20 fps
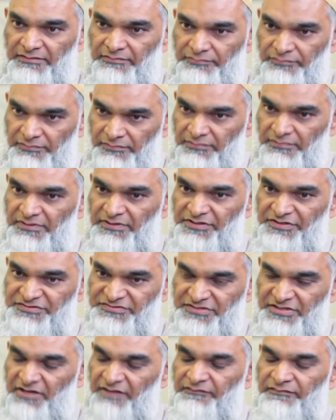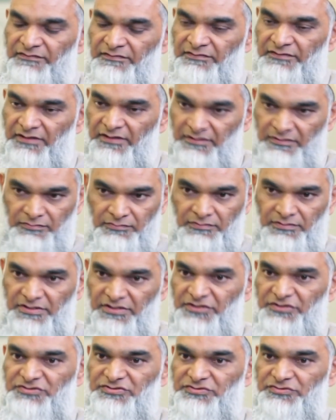the rule is governed
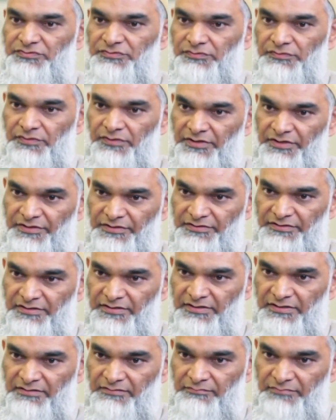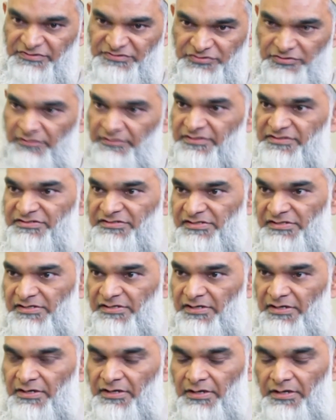according to uh, the majority
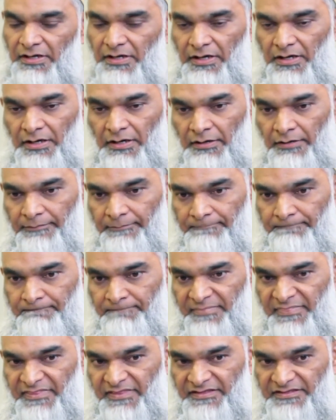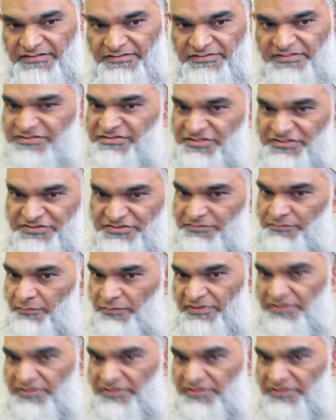um, the, the decision